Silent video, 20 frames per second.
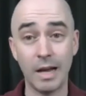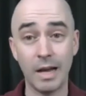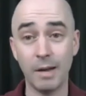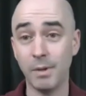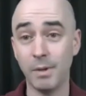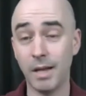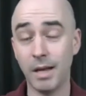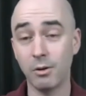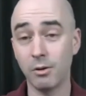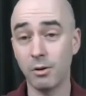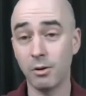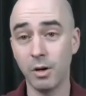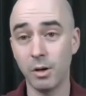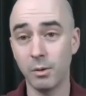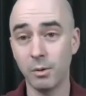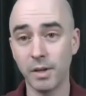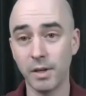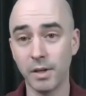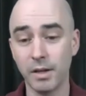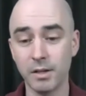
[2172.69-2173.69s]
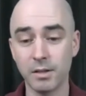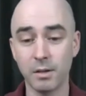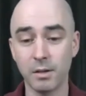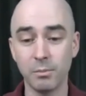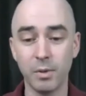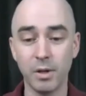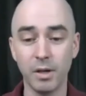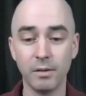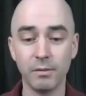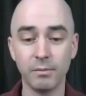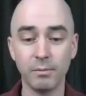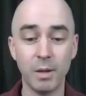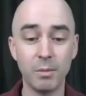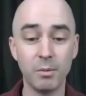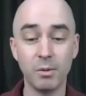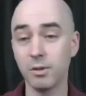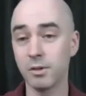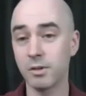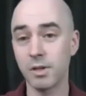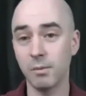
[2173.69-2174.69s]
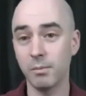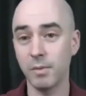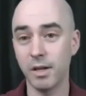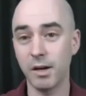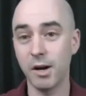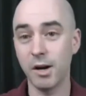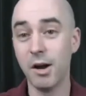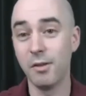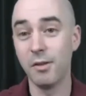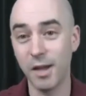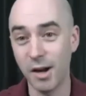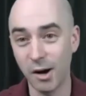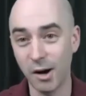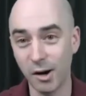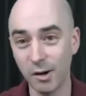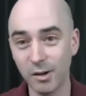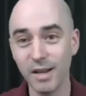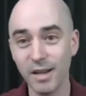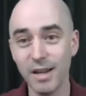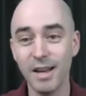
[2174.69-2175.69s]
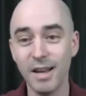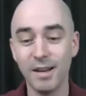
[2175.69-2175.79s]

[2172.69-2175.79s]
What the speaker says: I mean, I don't know anyone that isn't, but maybe there's some that aren't.